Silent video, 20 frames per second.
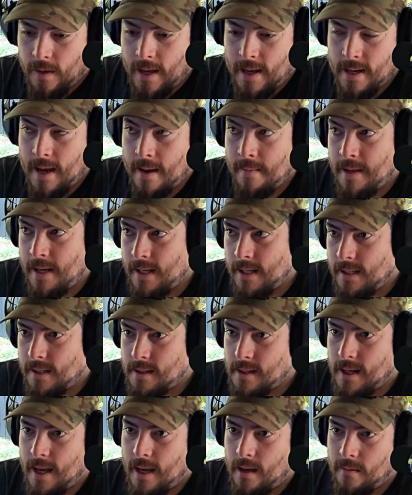And I mean, it
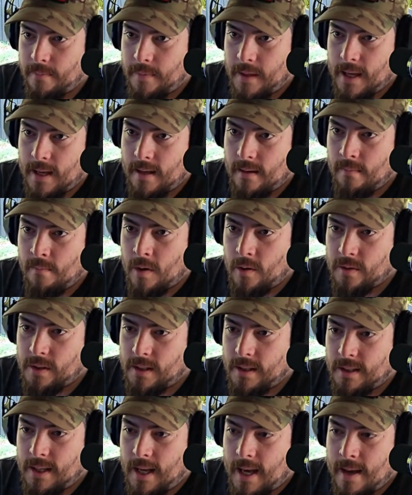doesn't help that
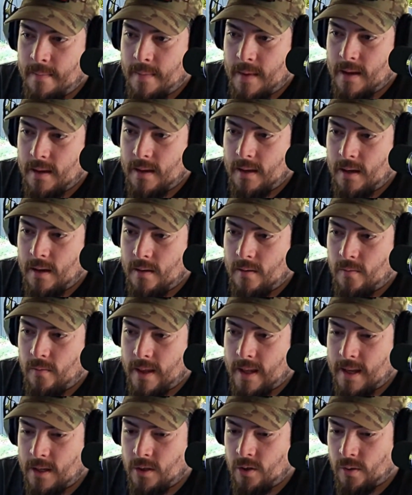most of the time they, you know,
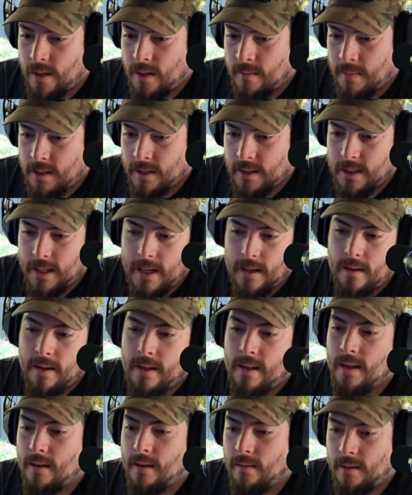when they join the
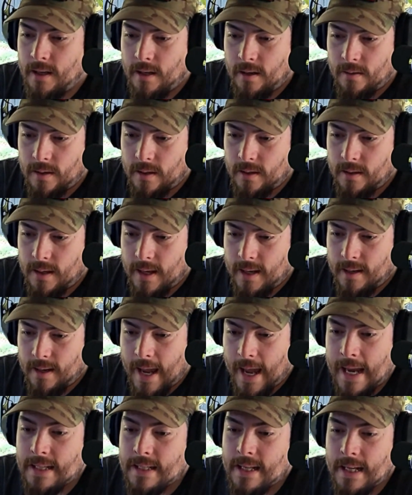military, they're, you know, you get
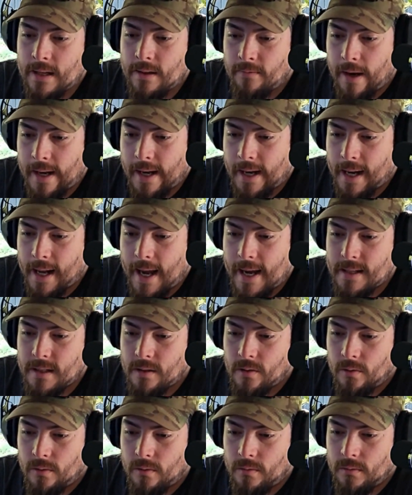18 right out of high
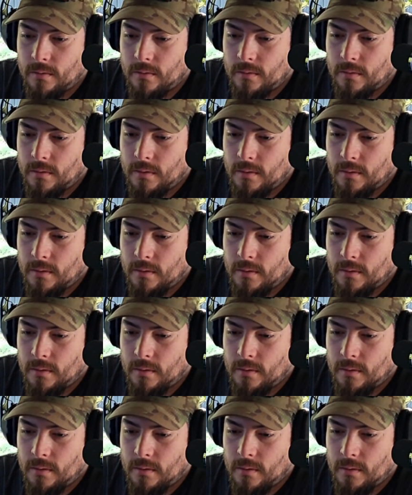school.